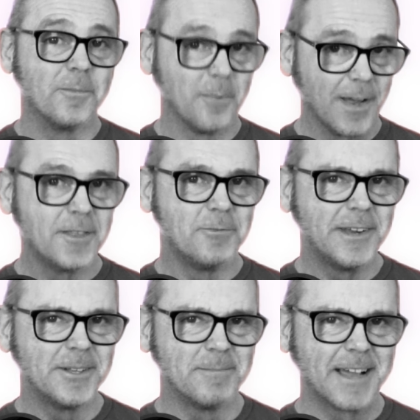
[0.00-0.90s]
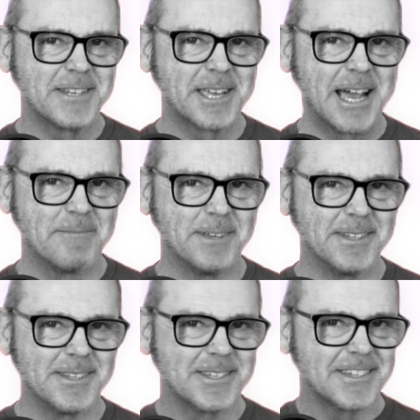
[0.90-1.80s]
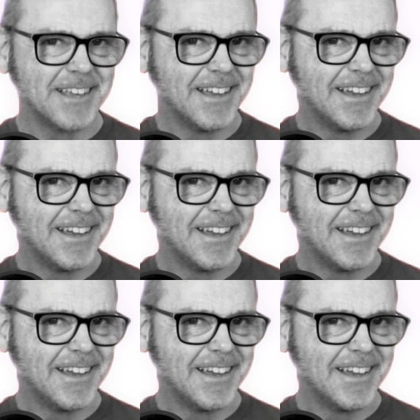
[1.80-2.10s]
Where the real magic happens.